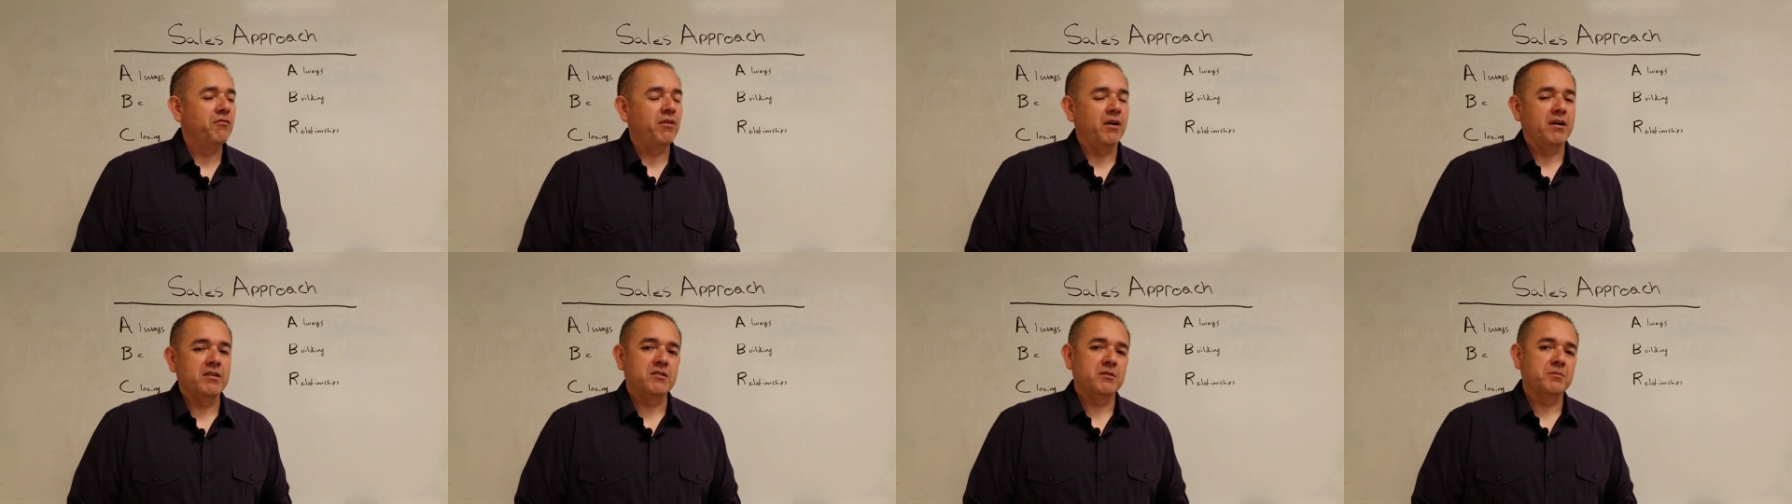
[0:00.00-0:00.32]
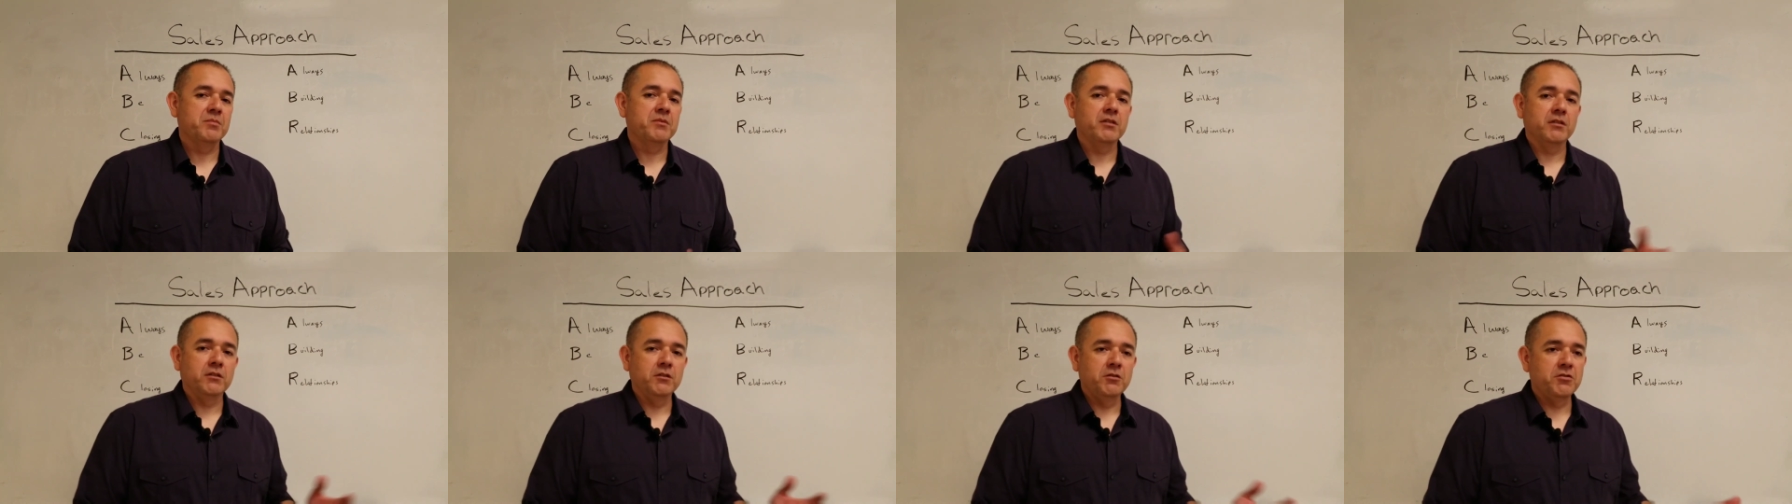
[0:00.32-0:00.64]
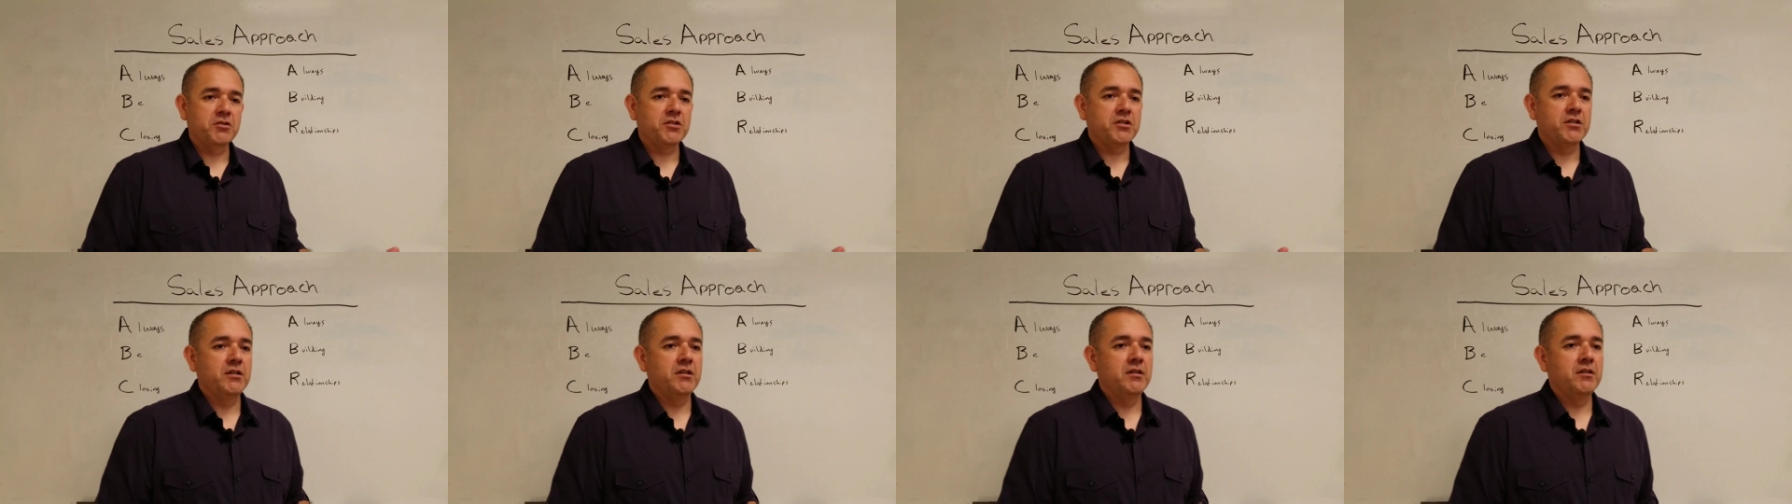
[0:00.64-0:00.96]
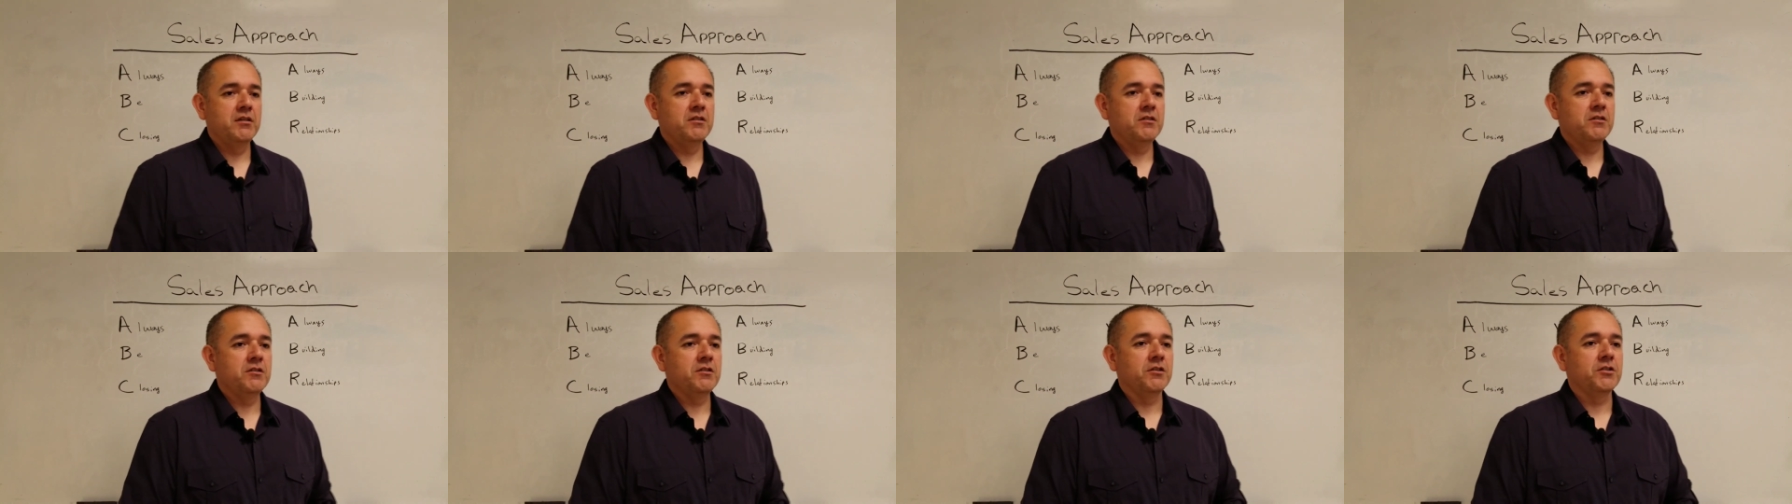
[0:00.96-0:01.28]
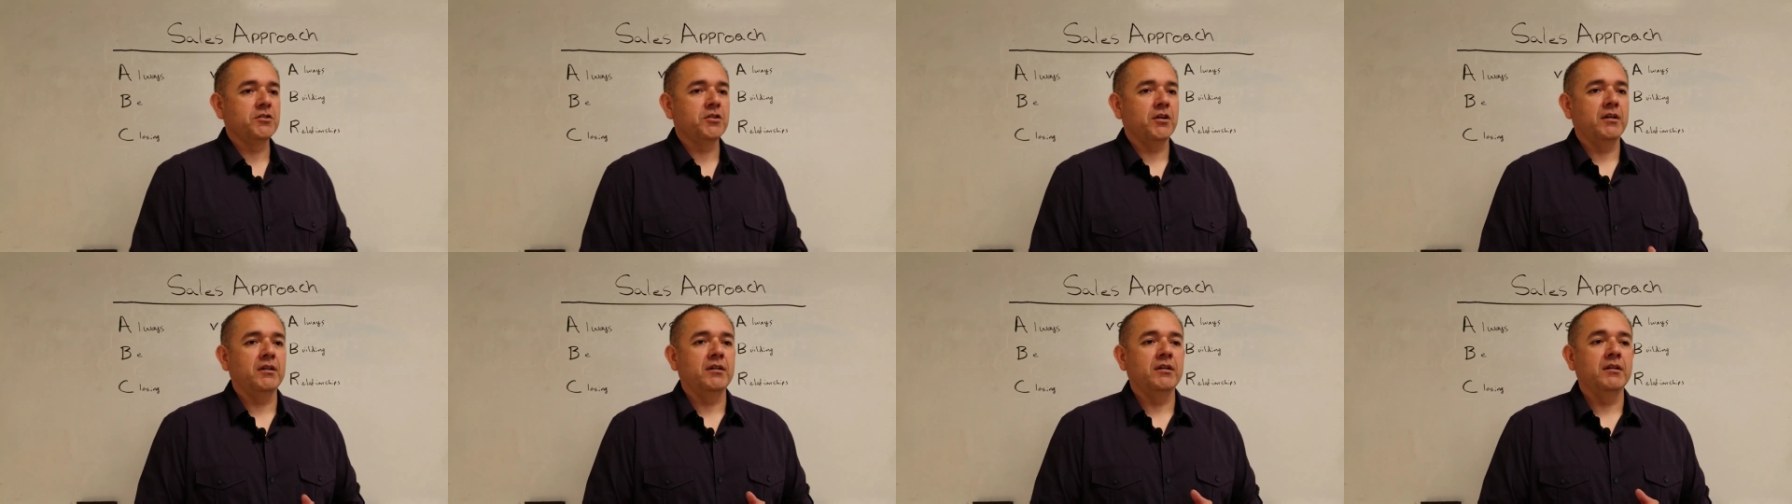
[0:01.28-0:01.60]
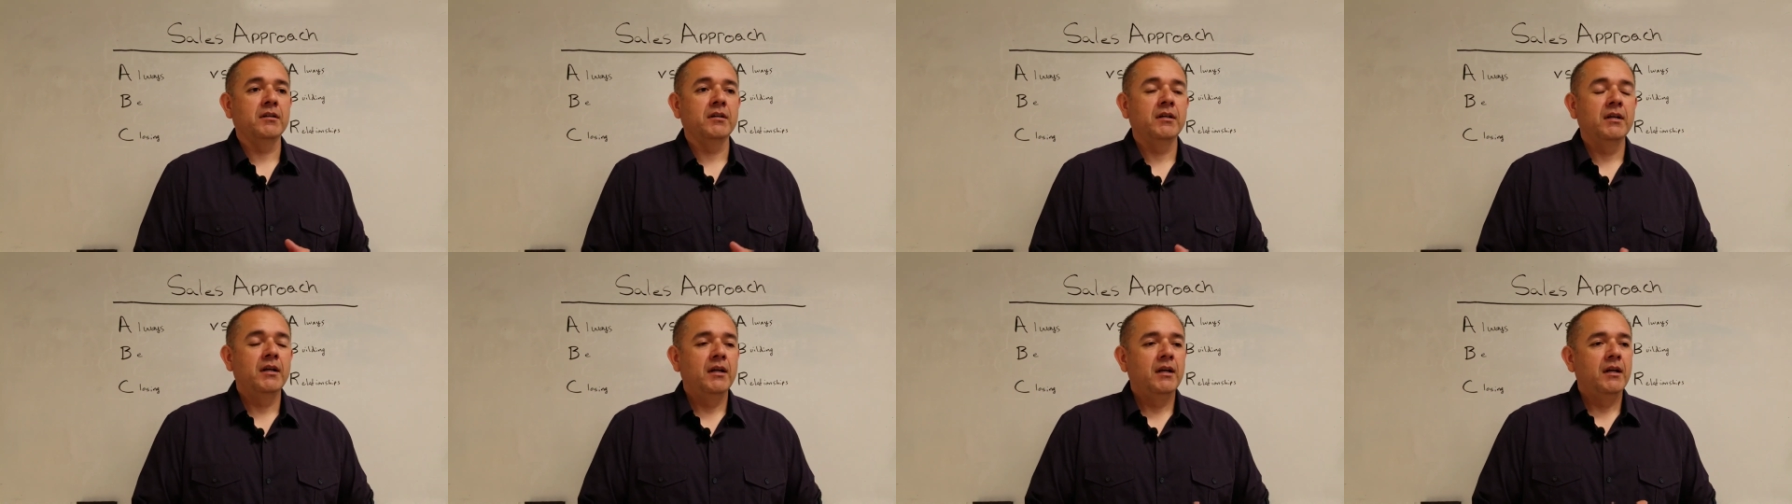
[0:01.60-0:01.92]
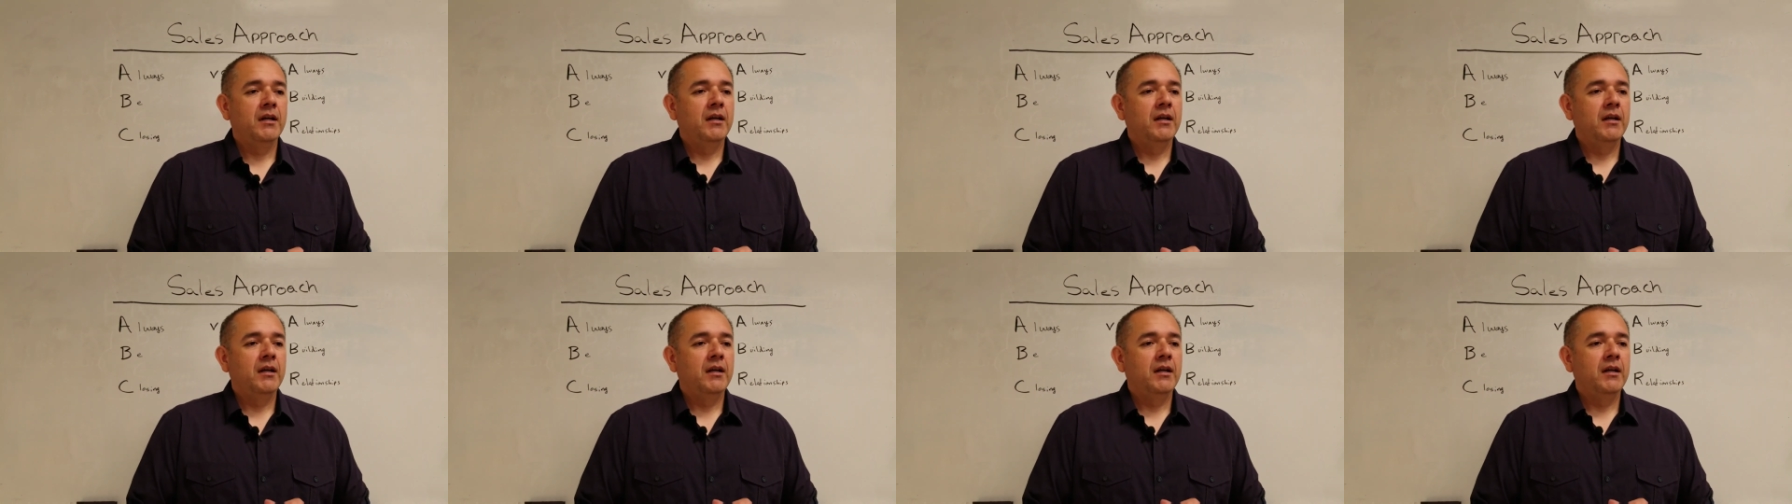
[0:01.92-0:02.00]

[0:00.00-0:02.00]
find some solutions. You're trying to,